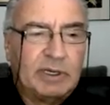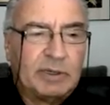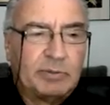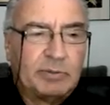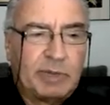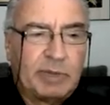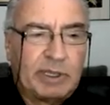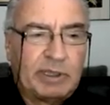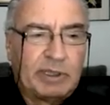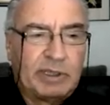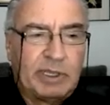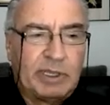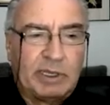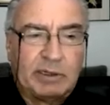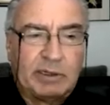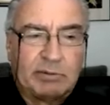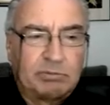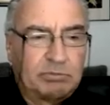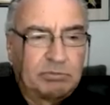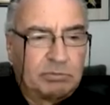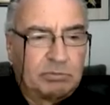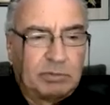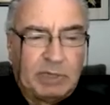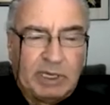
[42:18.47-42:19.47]
but then
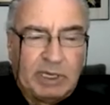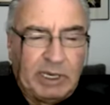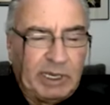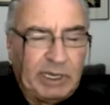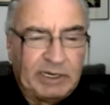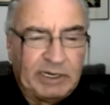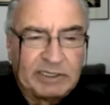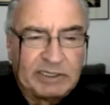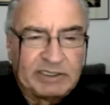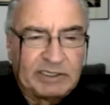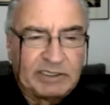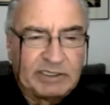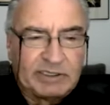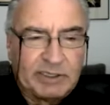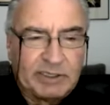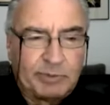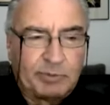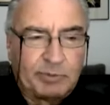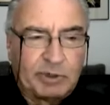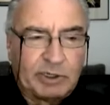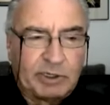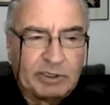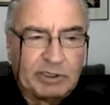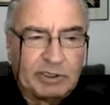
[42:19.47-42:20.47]
it is a
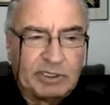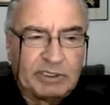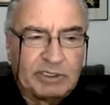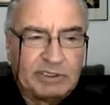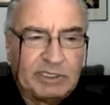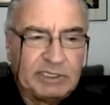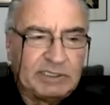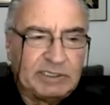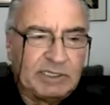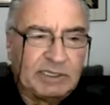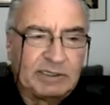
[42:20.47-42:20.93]
separate disease.